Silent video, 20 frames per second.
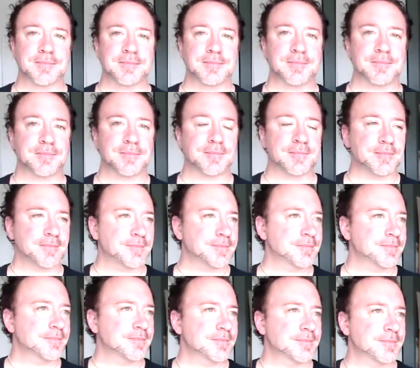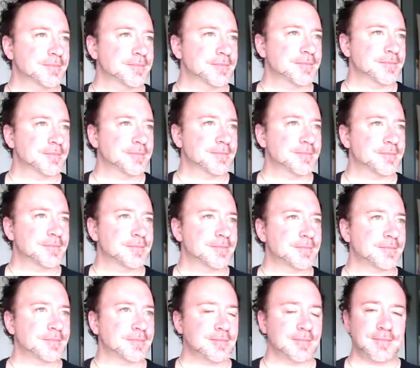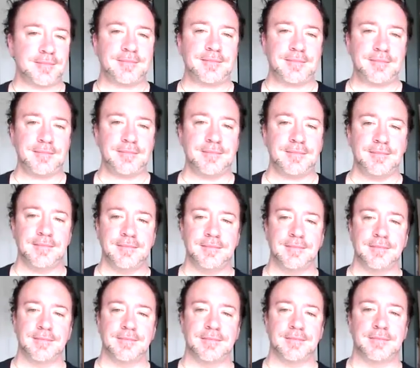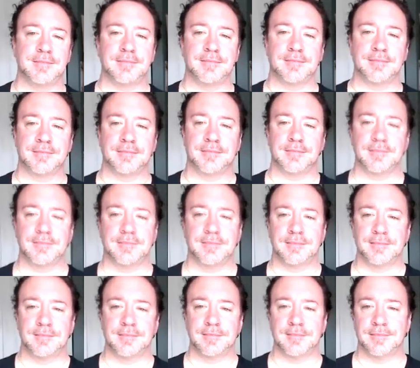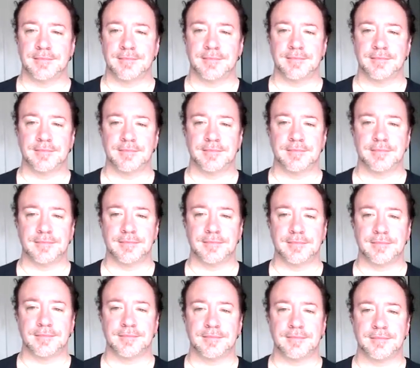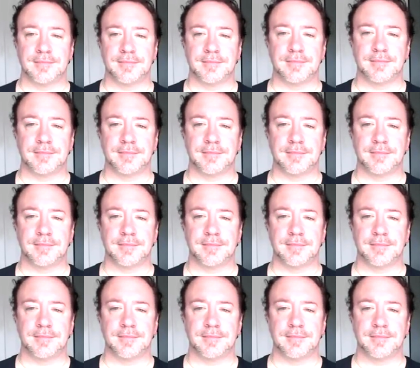(silent)